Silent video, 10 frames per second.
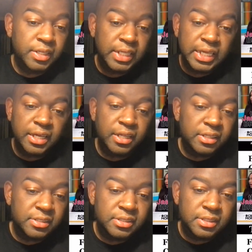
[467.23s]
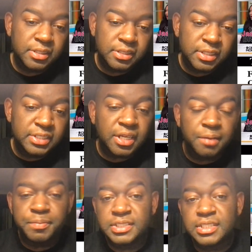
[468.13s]
Yeah, these
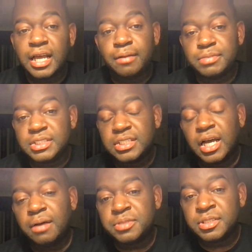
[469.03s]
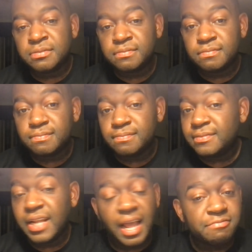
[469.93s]
companies got to be stopped.
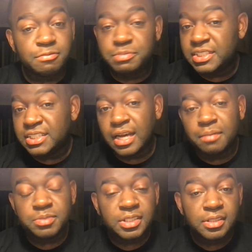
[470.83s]
They have to be stopped.